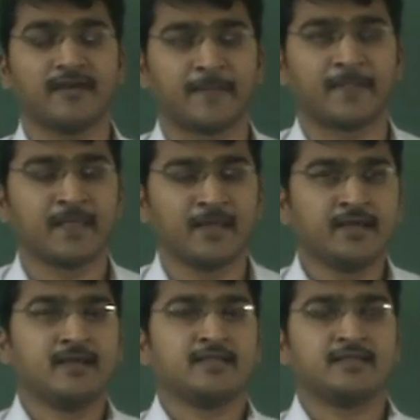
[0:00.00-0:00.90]
Okay.
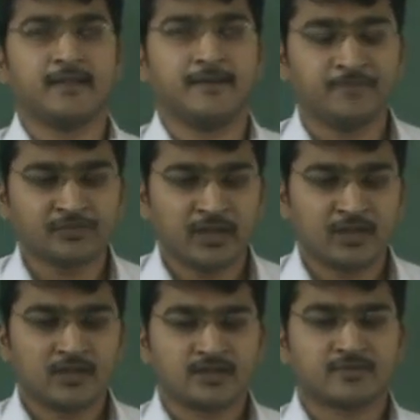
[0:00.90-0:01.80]
Then
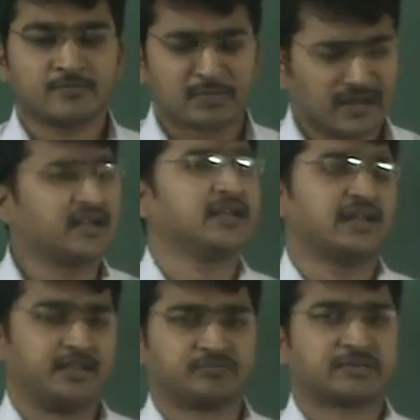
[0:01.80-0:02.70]

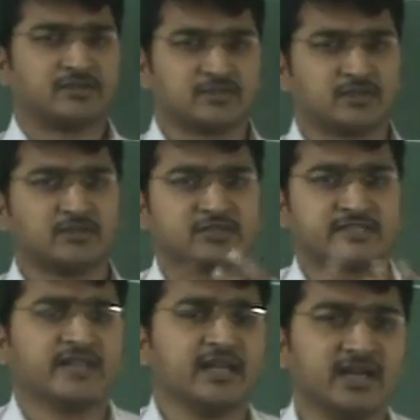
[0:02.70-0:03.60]
practically, so
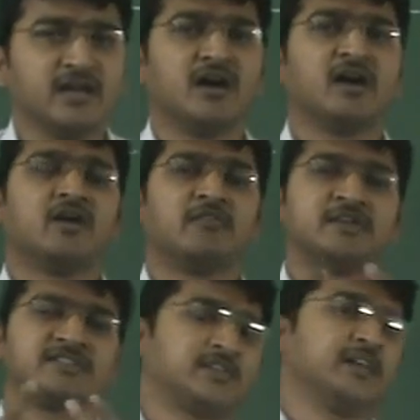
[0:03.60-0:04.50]
saying
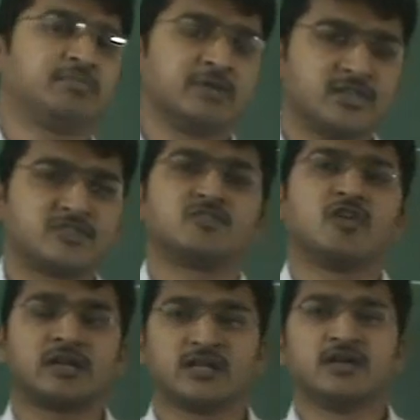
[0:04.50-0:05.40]
one statement is
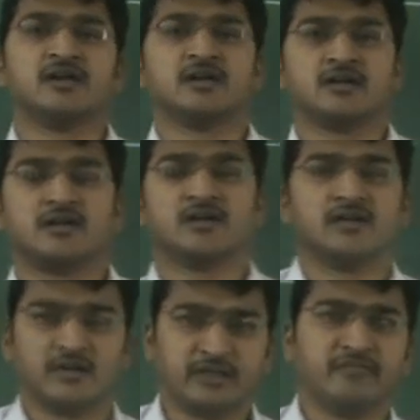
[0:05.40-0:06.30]
not
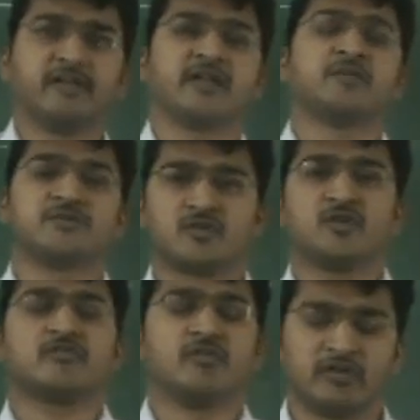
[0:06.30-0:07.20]
every time is
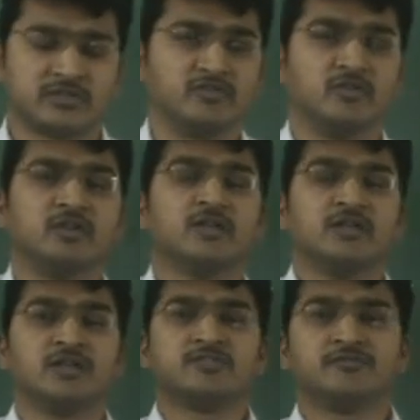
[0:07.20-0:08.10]
not worthful.
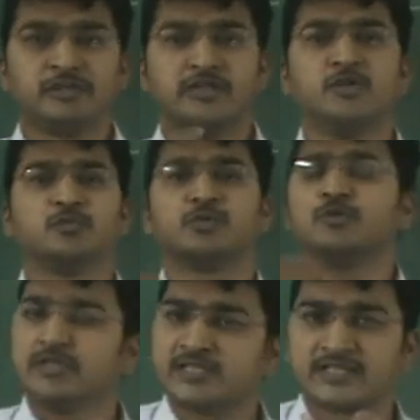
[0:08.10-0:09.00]
So we need to
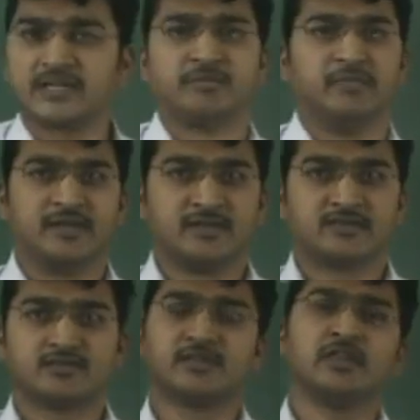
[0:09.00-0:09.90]
prove that
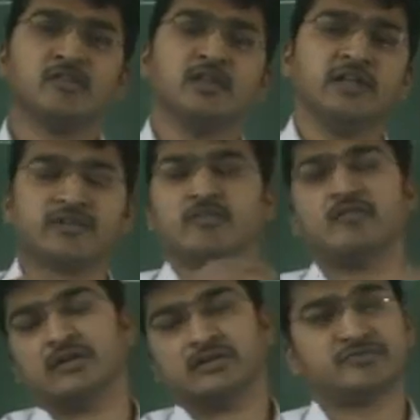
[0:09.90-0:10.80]
statement. So then only it
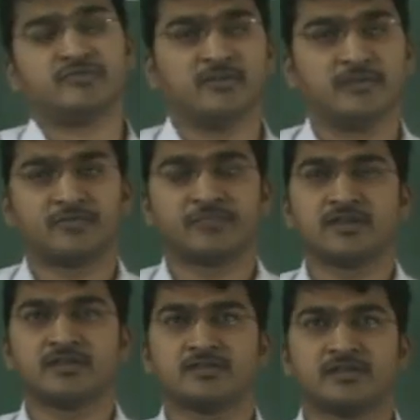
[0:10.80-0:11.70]
will be worthful.
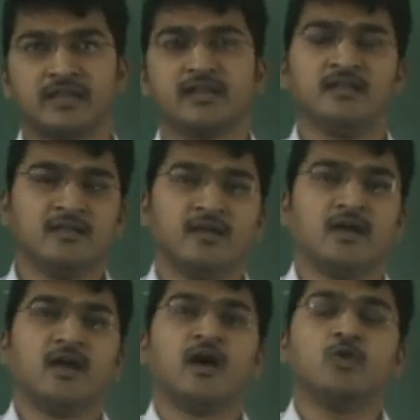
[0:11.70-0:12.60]
So then
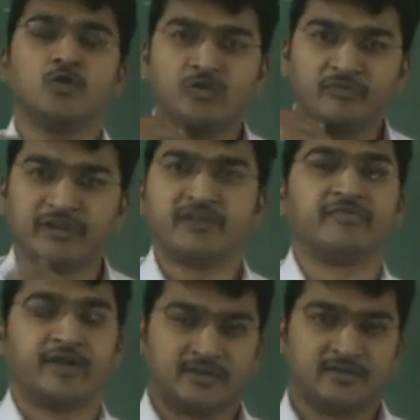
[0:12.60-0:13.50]
how to
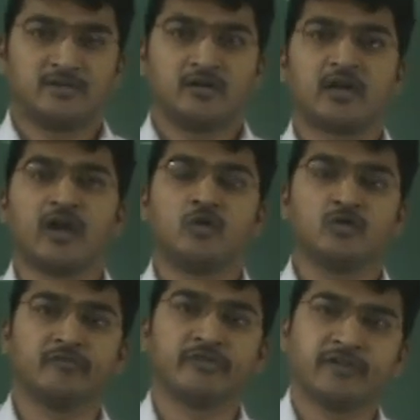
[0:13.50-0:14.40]
verify? Okay,
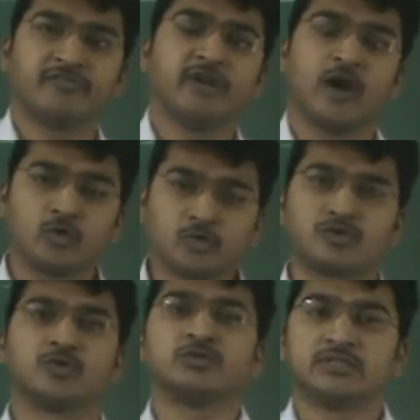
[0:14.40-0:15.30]
how to verify? How to
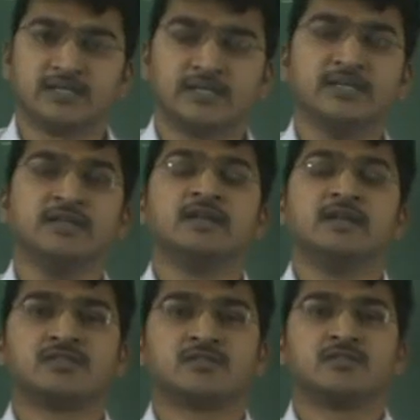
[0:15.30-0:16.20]
show that?
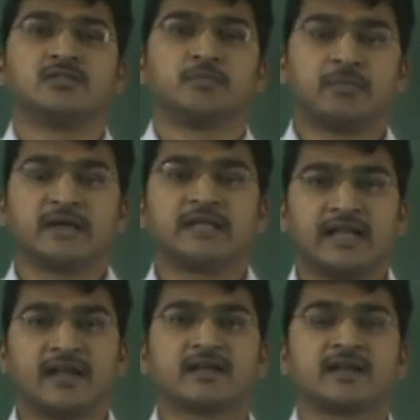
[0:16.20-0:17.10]
So but
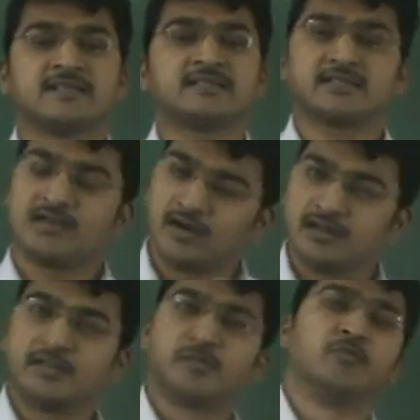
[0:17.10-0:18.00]
electrons,
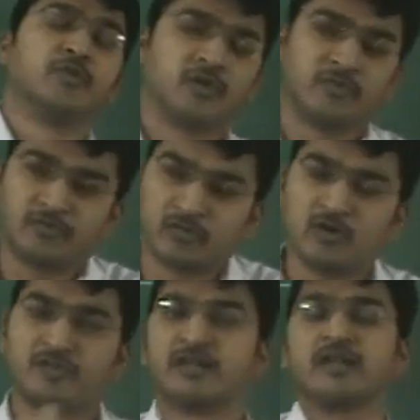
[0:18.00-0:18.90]
the
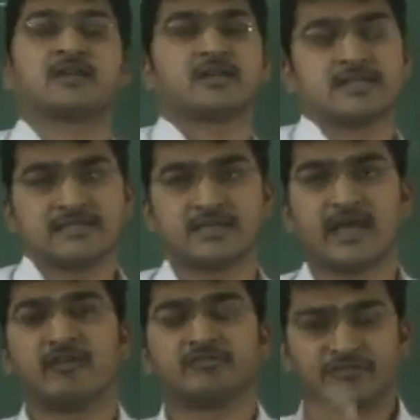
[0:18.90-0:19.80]
flow of electrons
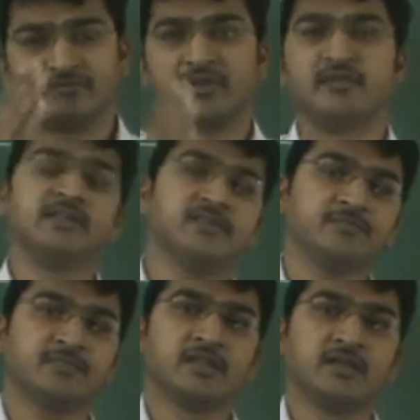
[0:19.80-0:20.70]
have some wavelength.